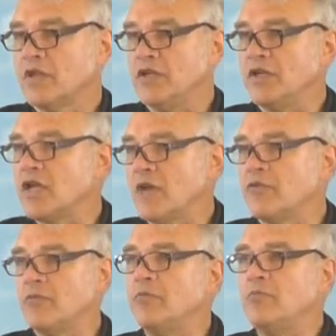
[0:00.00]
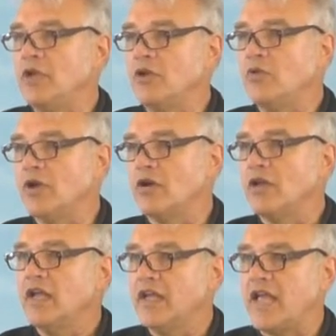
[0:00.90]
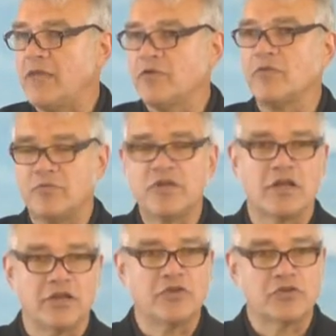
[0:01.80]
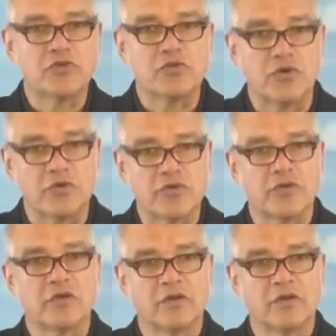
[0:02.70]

didn't come from him being weird. It came from him telling the truth.